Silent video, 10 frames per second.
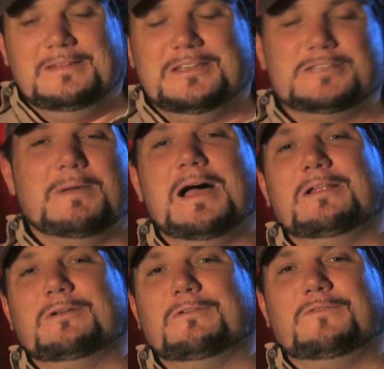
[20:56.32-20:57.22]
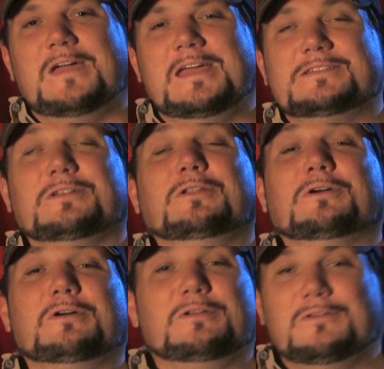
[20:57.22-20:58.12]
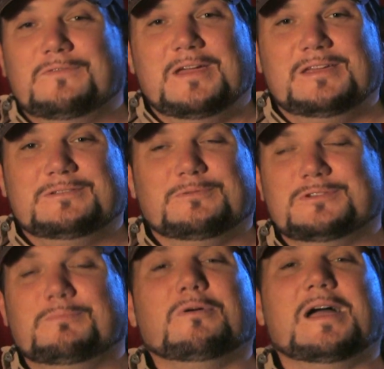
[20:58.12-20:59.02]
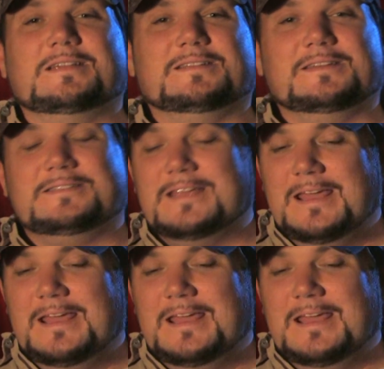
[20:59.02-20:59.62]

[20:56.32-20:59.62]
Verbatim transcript: The smile on her face, the look on her face was priceless.